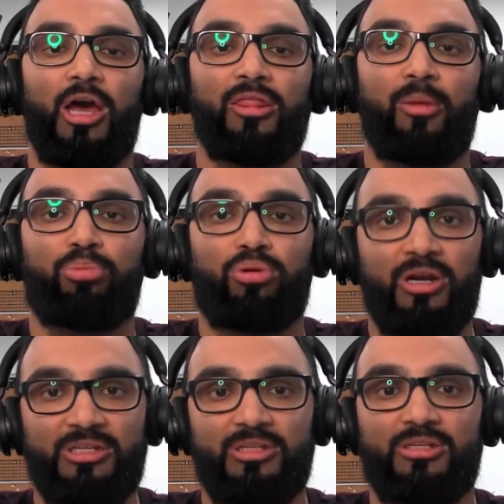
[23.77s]
And the
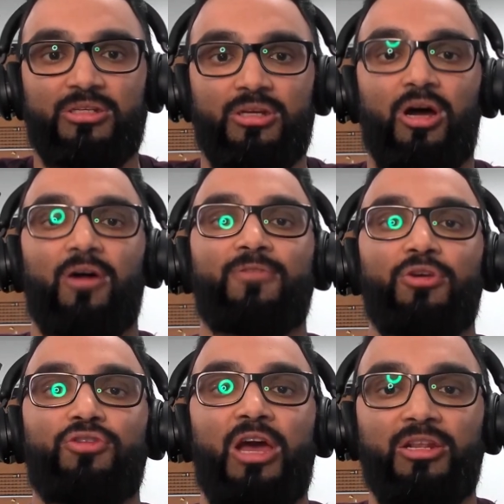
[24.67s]
presence of this
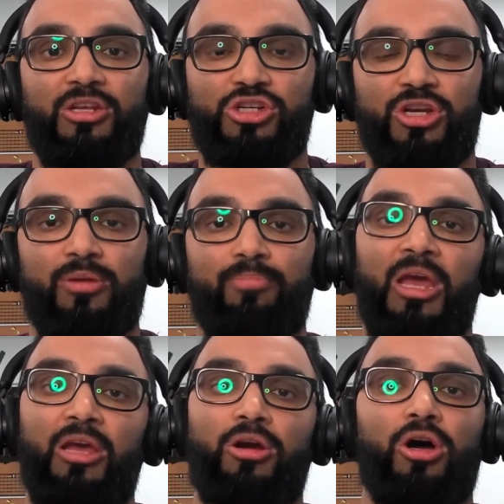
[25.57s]
antigen
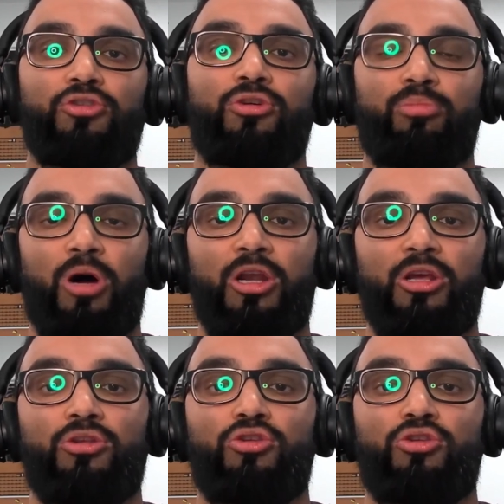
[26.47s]
may cause your body